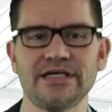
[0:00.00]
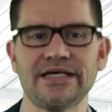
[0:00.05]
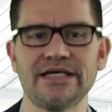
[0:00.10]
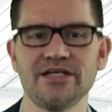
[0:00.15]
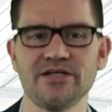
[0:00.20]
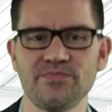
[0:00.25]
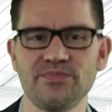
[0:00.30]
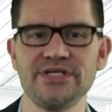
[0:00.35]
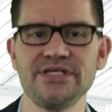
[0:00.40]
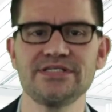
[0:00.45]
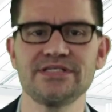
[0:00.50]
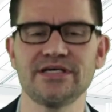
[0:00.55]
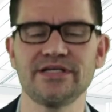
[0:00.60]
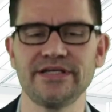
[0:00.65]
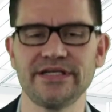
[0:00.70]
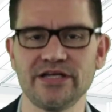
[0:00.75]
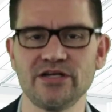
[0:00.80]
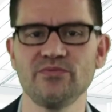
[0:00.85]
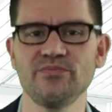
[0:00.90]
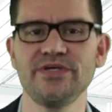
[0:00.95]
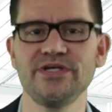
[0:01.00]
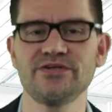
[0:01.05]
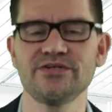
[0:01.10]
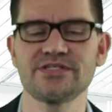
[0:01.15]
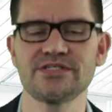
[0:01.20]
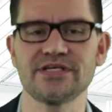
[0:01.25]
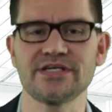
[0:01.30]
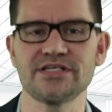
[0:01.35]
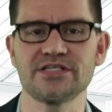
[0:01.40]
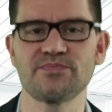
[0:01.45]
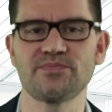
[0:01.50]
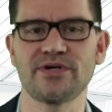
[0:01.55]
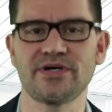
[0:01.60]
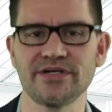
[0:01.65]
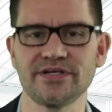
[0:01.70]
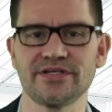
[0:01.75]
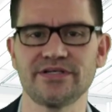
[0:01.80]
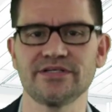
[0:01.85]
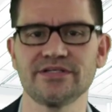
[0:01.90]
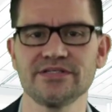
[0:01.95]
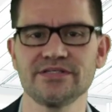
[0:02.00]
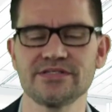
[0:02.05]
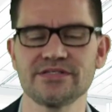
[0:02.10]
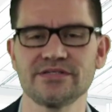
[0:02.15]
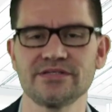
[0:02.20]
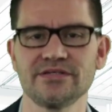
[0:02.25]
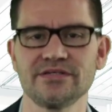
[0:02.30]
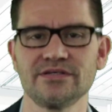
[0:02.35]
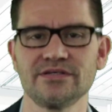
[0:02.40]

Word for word: LNPs are nanometer-sized particles